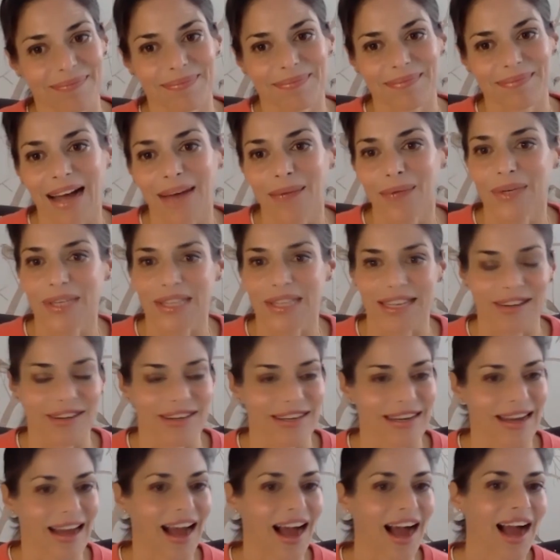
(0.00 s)
I really could.
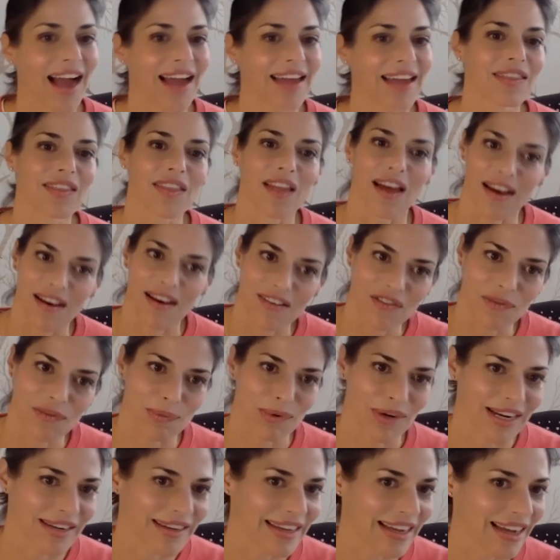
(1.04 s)
I love
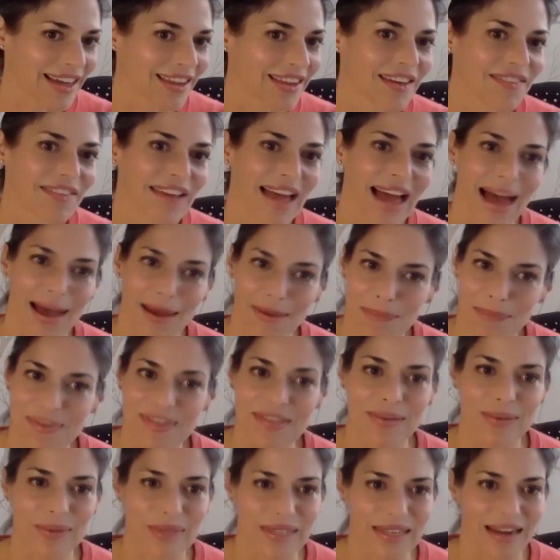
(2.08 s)
branding. I love
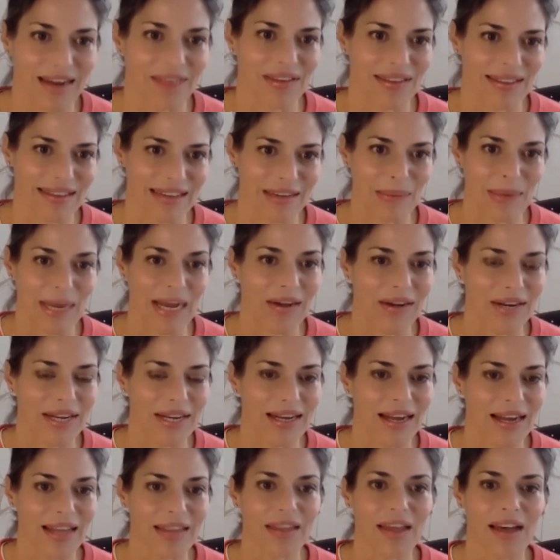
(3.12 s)
absolutely everything about
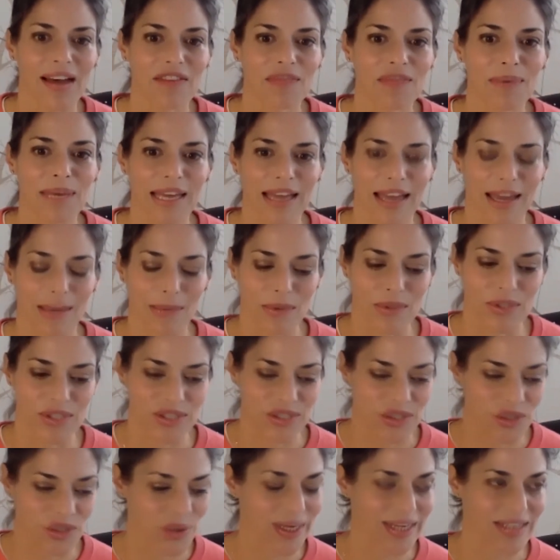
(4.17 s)
it. I love being able to
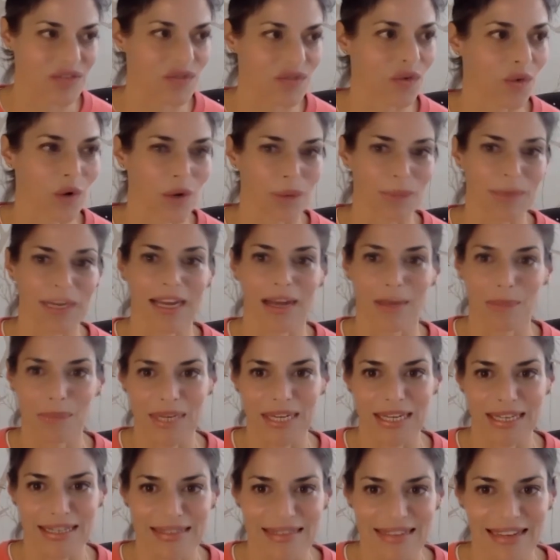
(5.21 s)
transform
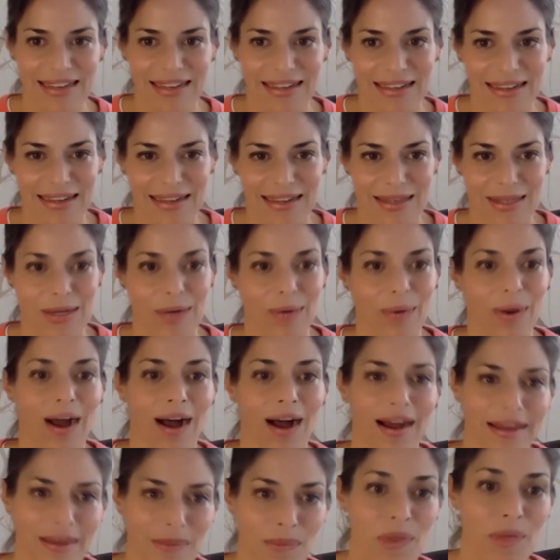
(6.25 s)
companies. So
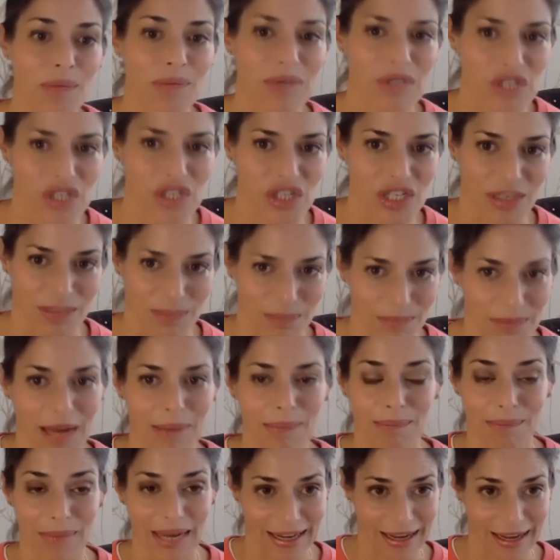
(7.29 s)
I am the magician.
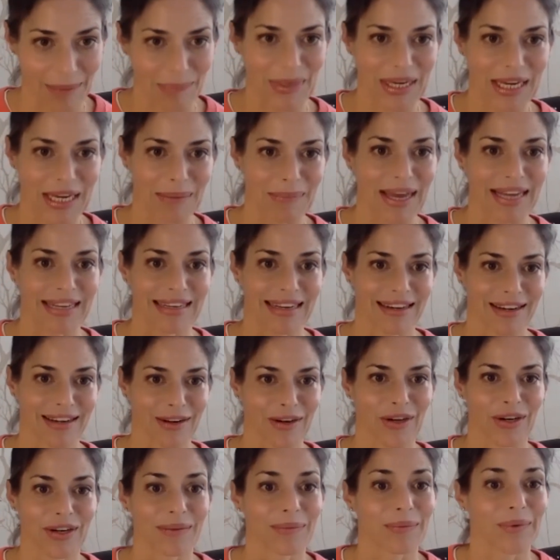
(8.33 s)
My company, Magnetic
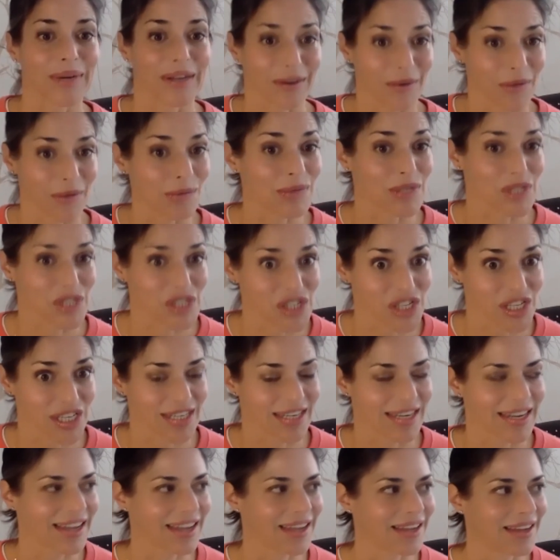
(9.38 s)
Current, we are the
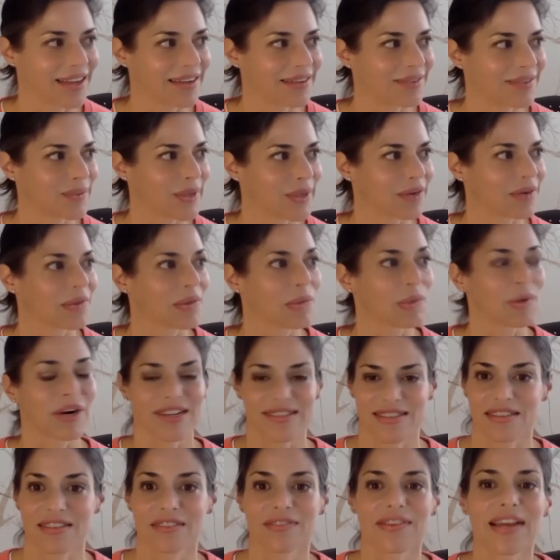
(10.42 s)
magician, and we are in the
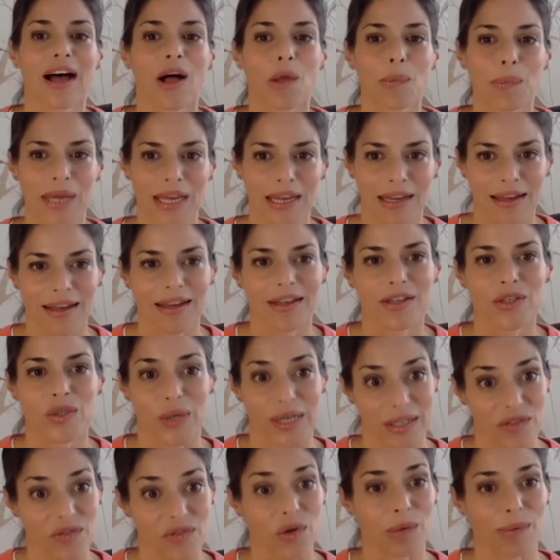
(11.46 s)
process of helping
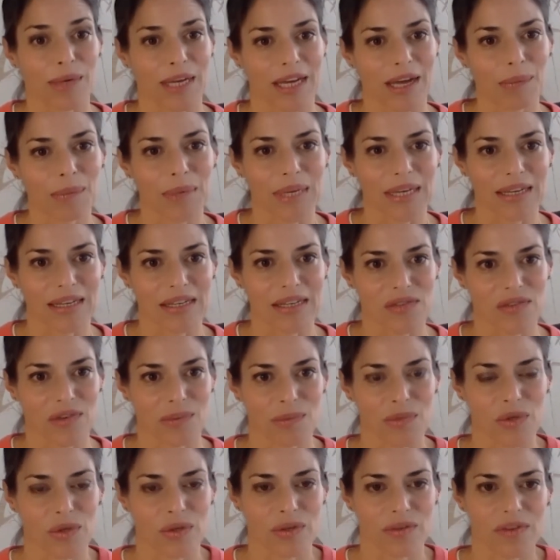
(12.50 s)
transform companies from
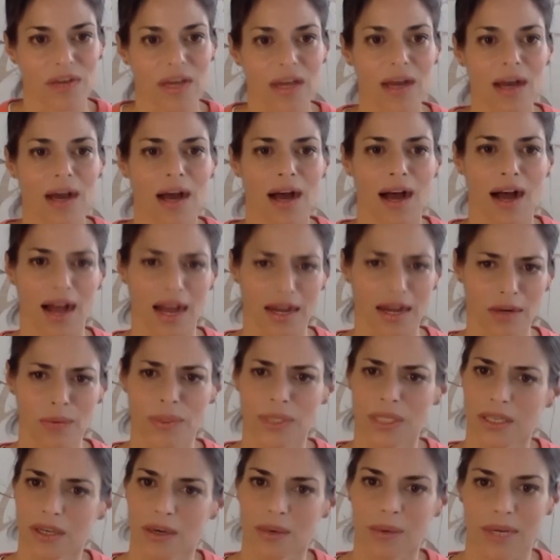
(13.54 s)
sort of, I don't
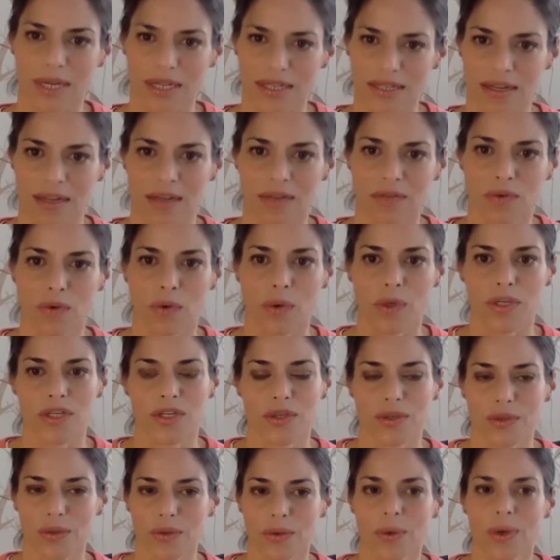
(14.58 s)
really know what I stand for,
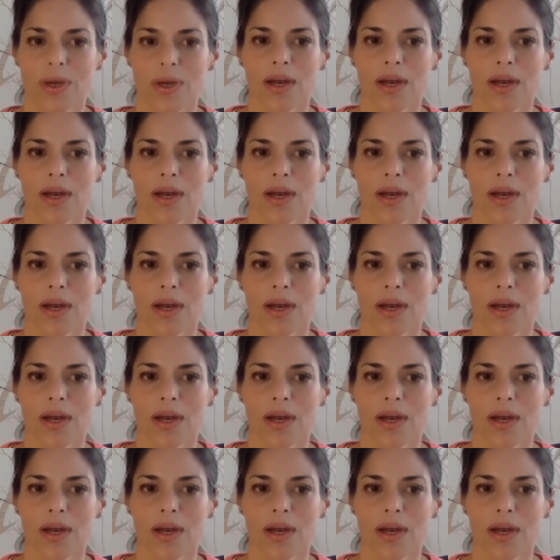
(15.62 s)
to